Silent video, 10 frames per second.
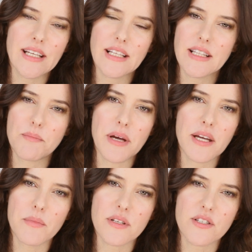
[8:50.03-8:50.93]
It, the
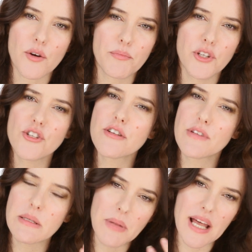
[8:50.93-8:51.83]
pigments are
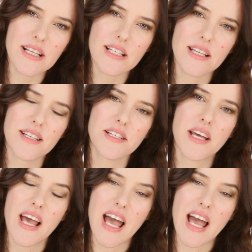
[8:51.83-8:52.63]
beautifully blended